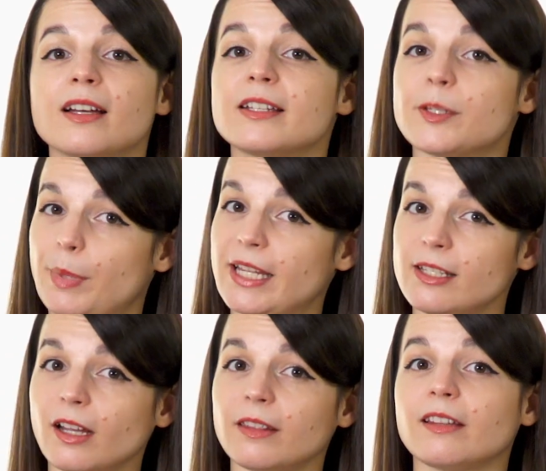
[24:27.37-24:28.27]

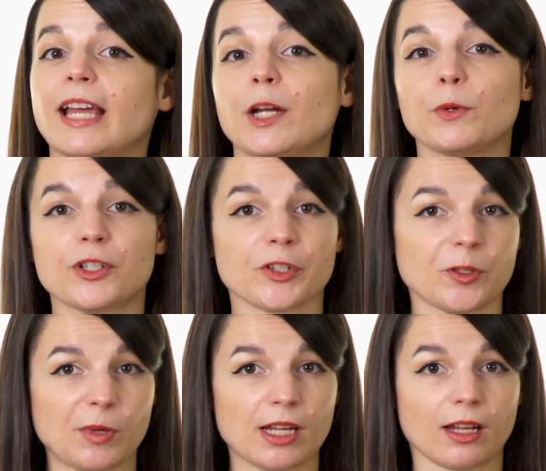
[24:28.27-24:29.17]
Depending on the language you're
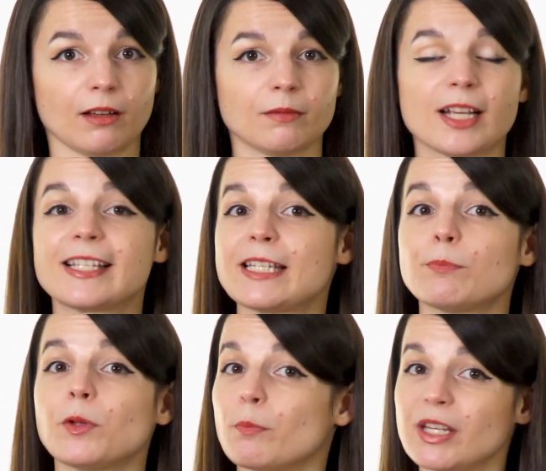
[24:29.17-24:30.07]
speaking, a
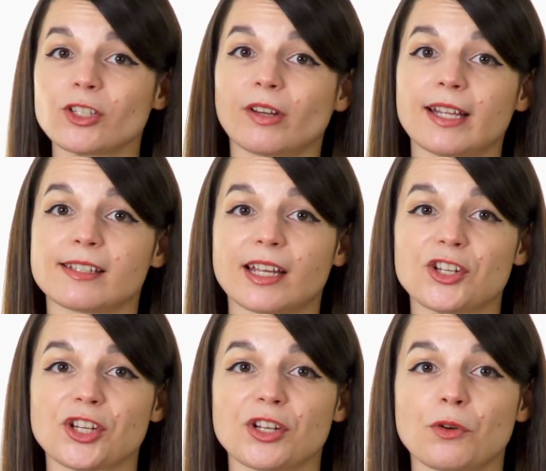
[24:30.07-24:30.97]
simple
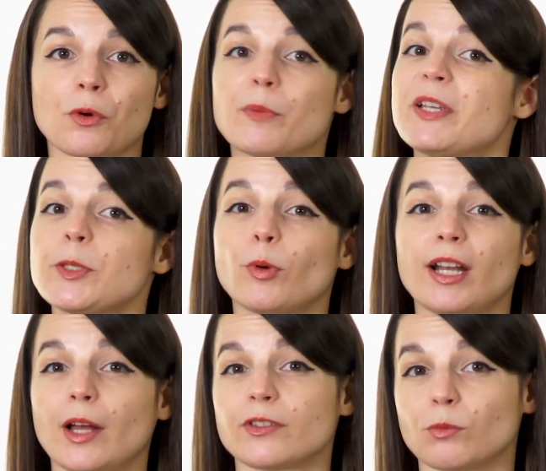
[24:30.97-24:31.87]
mistranslation or
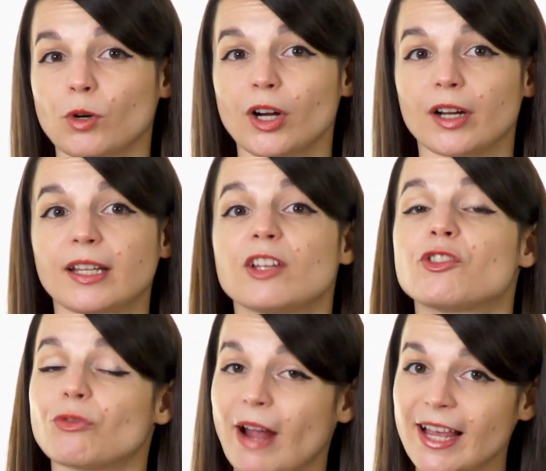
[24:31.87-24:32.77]
mispronounced word can
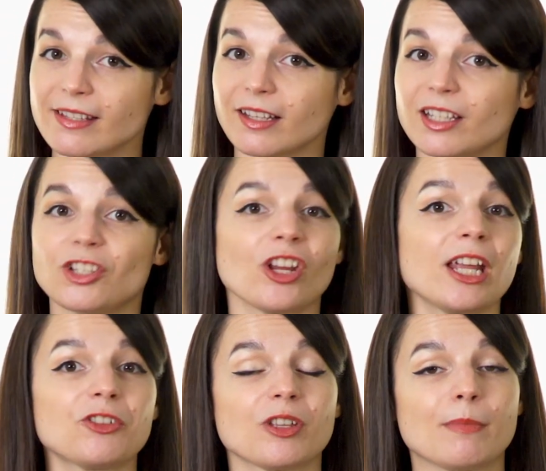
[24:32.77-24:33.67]
drastically
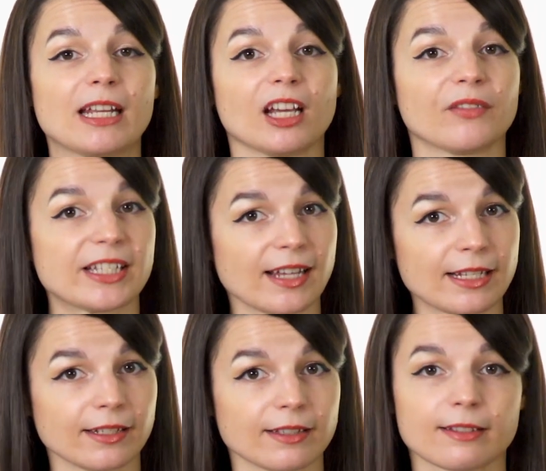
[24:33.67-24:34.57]
change the meaning of a
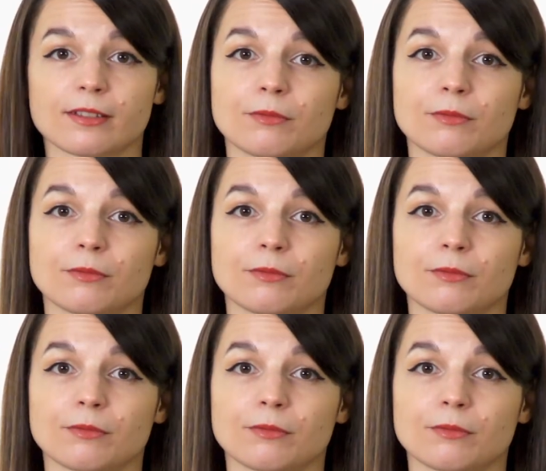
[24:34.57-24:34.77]
sentence.